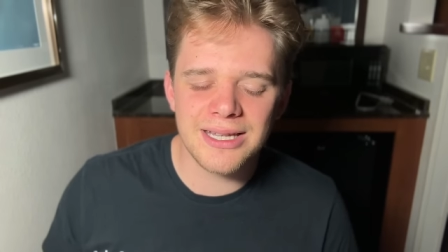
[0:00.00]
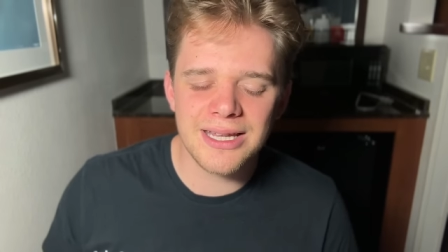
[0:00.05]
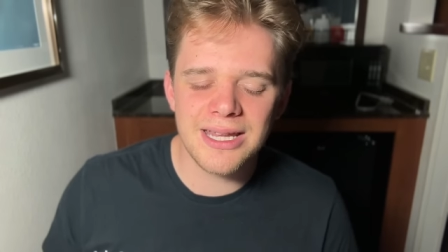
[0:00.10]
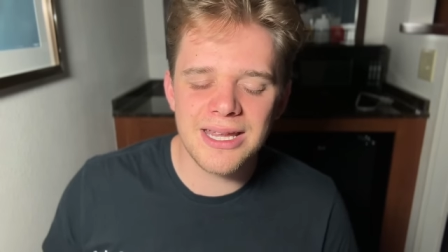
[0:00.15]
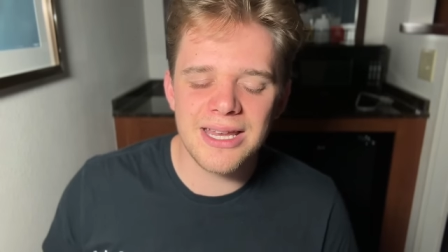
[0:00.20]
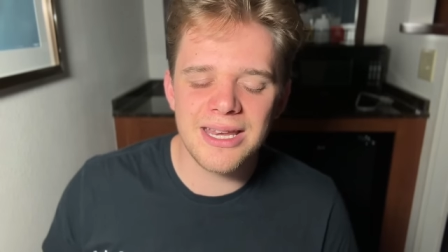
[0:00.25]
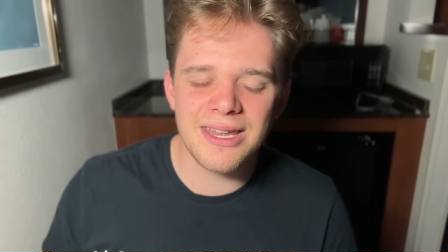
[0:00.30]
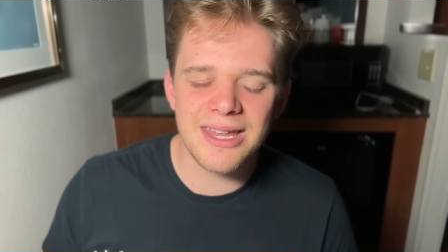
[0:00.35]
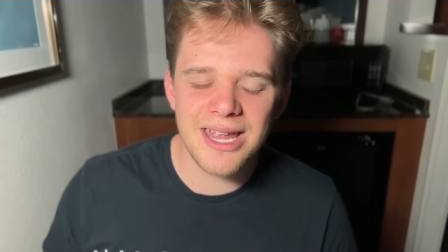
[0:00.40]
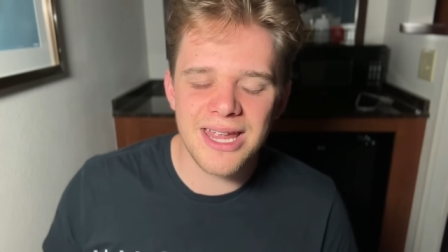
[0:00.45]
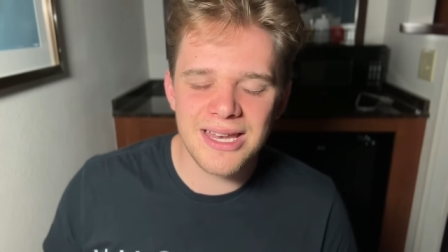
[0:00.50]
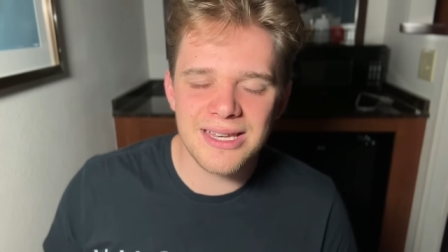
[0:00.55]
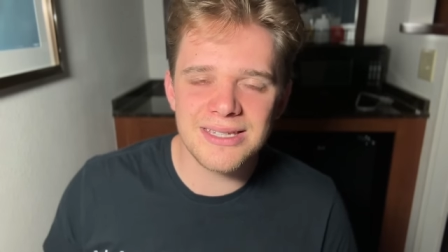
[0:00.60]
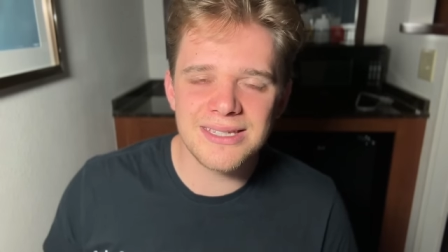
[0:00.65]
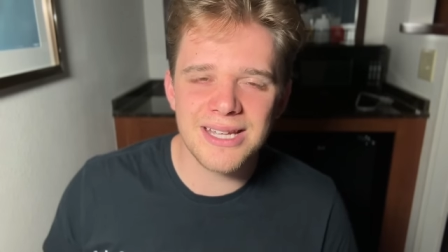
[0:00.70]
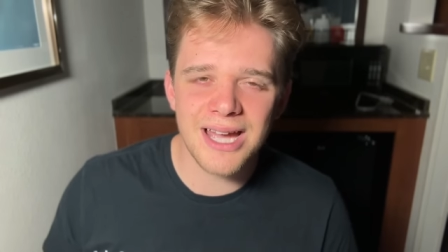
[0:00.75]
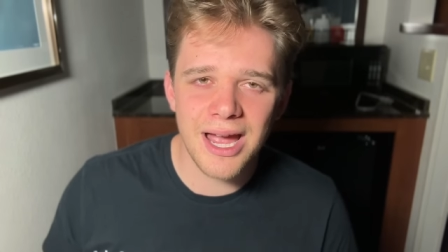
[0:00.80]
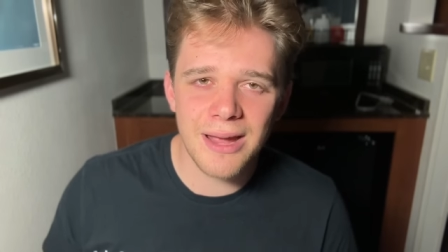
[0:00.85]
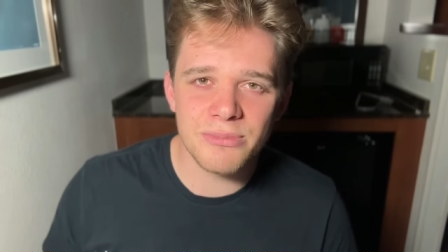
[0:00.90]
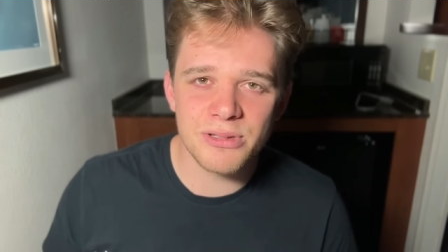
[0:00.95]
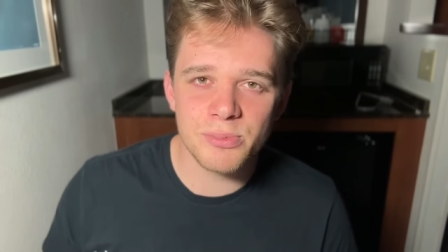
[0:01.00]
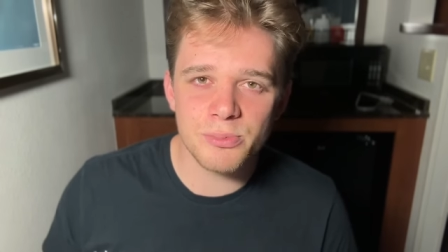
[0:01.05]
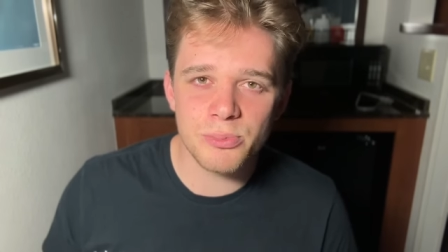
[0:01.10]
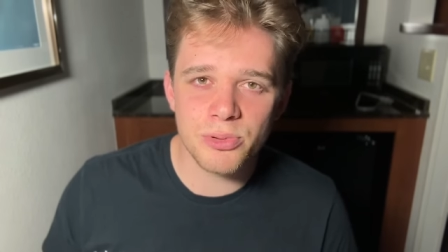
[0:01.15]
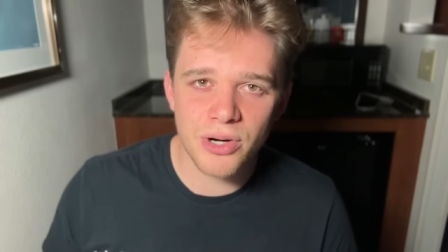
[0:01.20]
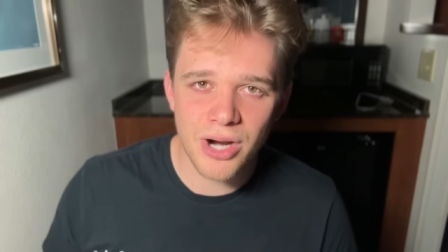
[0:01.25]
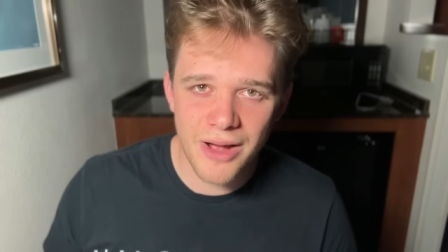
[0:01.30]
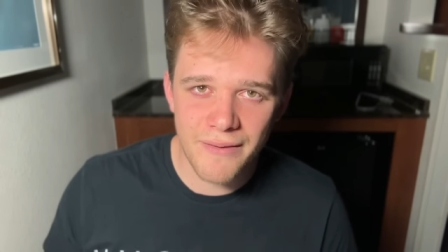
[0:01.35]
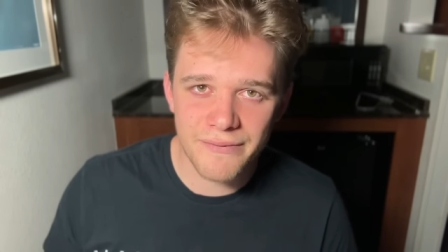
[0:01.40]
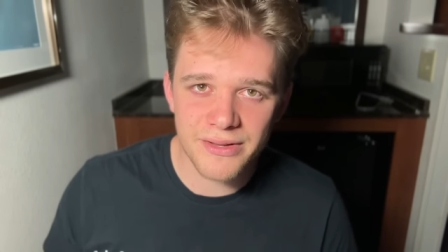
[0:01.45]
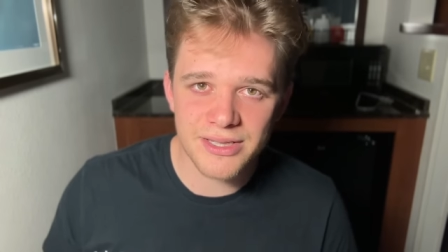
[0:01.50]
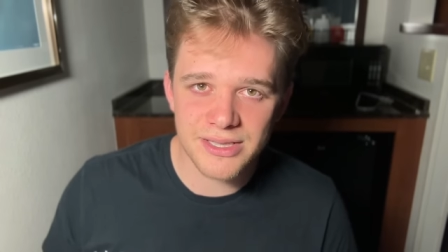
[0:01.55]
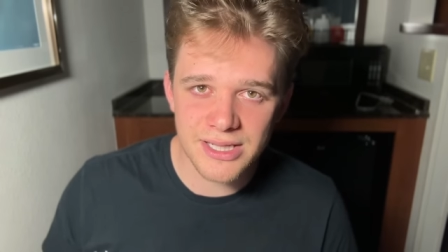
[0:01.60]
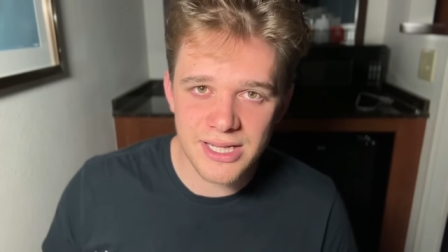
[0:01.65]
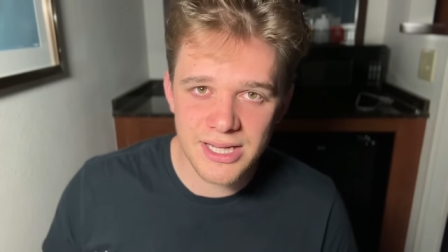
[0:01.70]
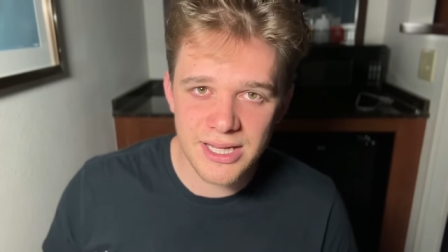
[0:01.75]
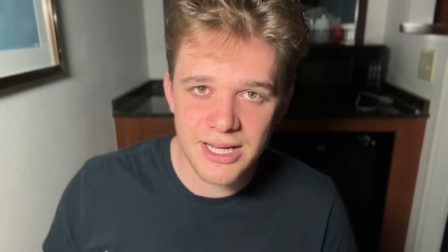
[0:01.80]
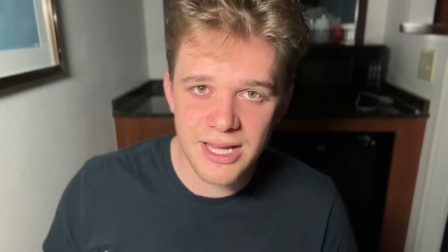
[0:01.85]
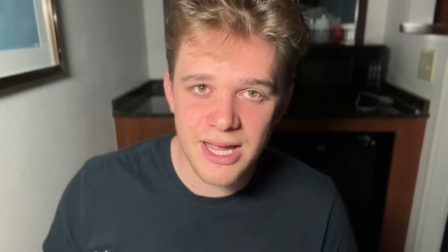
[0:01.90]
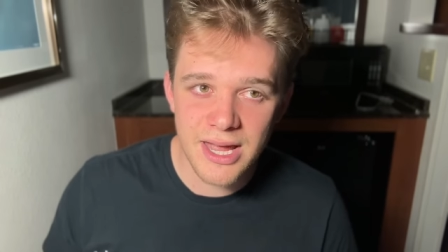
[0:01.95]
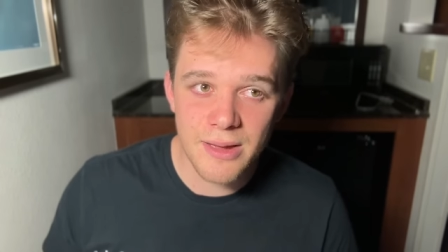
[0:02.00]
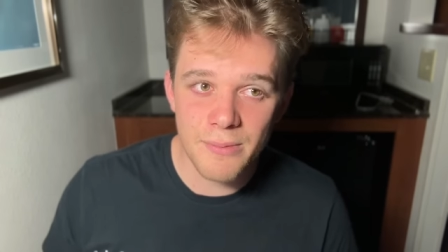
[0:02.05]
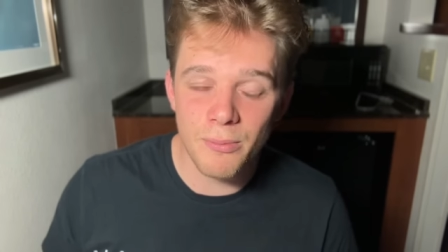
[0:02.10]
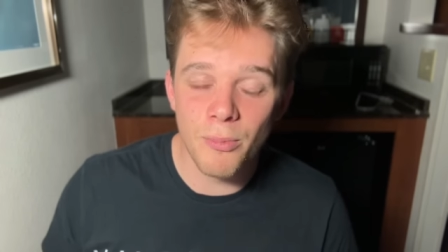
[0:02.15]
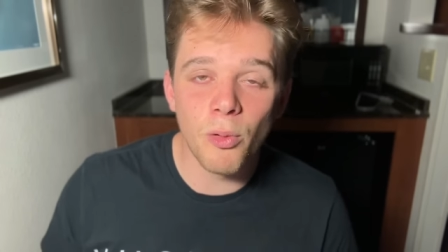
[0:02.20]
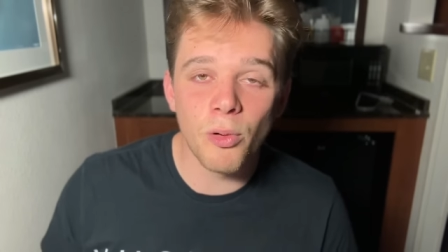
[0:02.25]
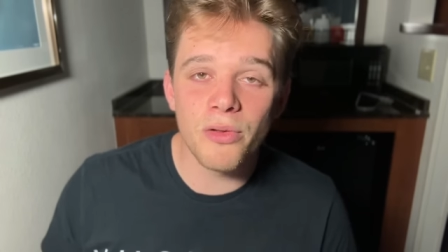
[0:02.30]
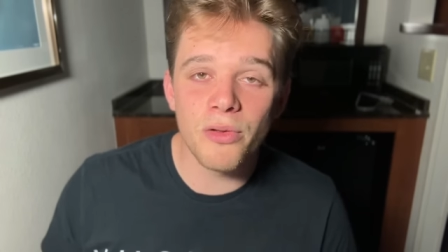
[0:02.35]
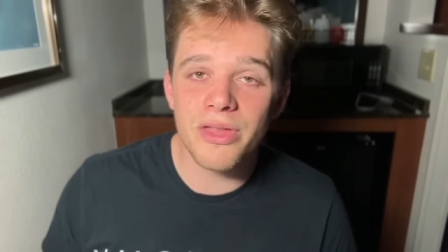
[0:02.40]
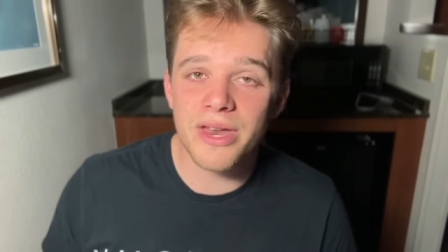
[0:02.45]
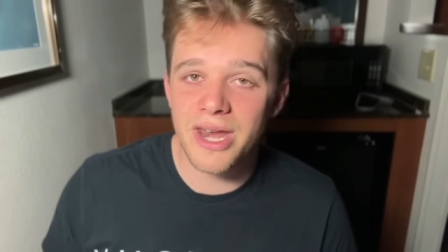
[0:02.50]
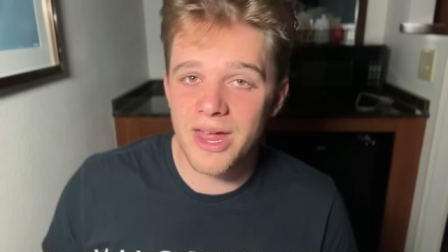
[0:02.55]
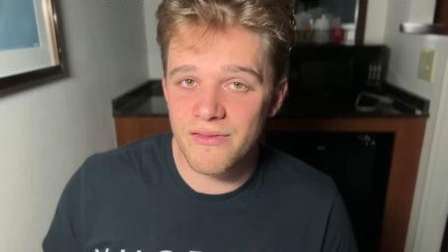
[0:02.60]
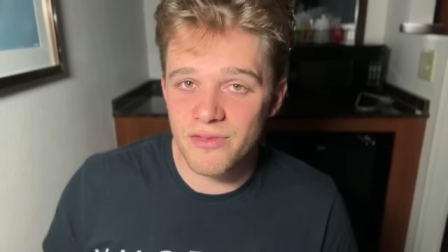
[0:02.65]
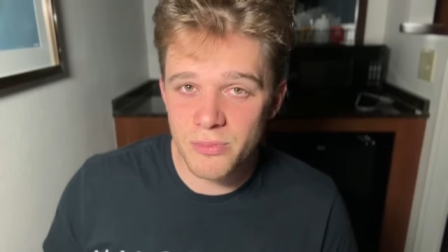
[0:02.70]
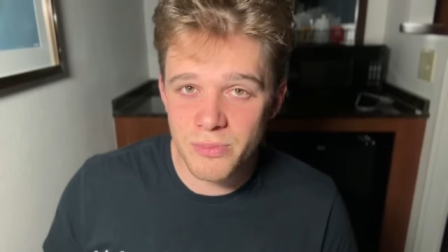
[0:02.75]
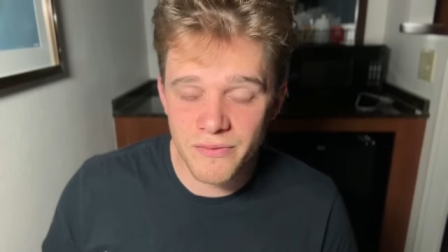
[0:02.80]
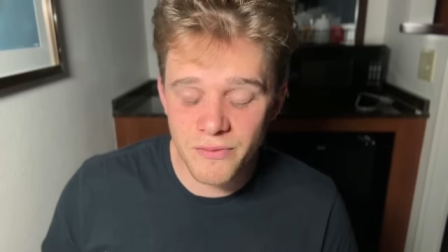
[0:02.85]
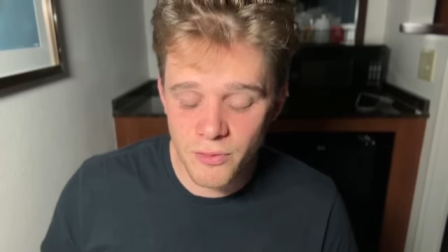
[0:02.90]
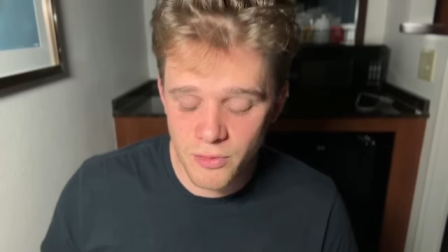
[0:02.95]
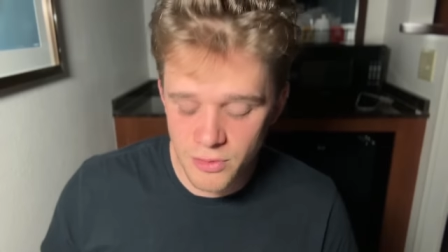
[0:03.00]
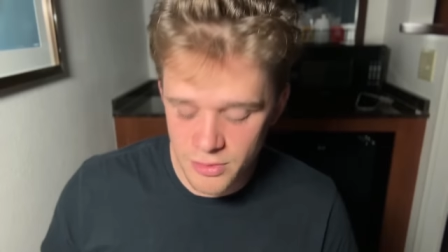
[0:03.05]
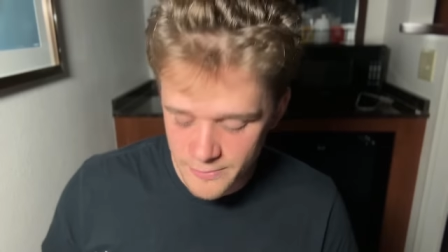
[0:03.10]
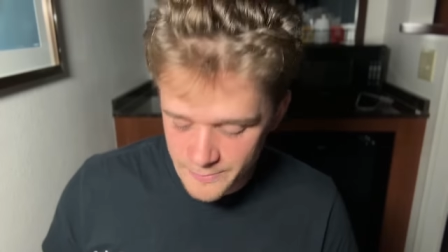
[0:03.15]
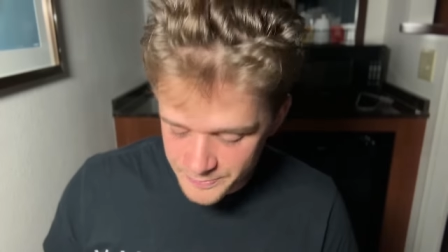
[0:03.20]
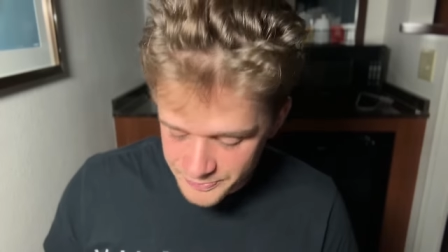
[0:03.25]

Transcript: in end times prophecy more than ever before.